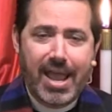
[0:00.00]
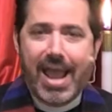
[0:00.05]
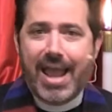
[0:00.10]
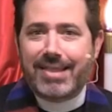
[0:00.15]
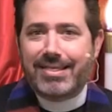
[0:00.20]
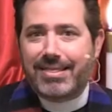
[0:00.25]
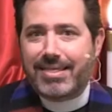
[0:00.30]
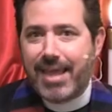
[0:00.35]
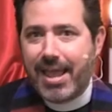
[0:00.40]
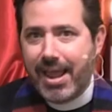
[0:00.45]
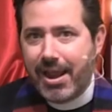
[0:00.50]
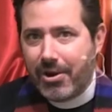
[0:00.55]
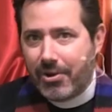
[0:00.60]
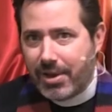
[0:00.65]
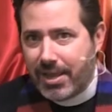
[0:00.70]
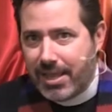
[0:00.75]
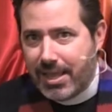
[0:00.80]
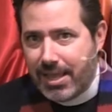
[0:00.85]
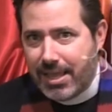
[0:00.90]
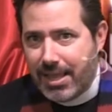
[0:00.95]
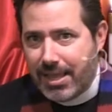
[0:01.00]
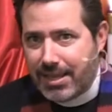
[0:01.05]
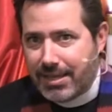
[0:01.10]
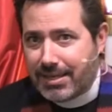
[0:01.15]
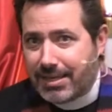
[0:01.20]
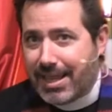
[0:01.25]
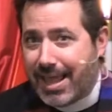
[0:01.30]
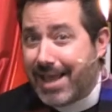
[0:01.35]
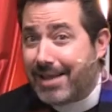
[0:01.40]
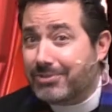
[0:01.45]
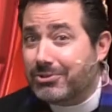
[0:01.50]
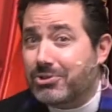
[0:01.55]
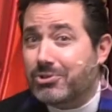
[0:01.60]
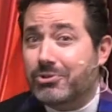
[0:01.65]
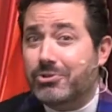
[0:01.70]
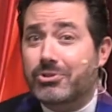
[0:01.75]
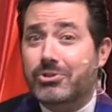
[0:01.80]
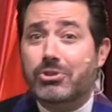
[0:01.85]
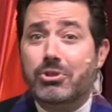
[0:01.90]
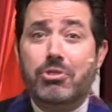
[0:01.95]
And there he
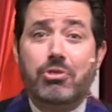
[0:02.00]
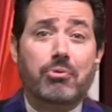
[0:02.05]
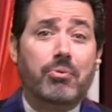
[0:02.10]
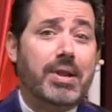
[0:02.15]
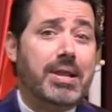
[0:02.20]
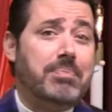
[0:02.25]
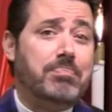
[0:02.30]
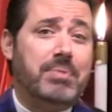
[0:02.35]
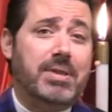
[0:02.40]
encounters three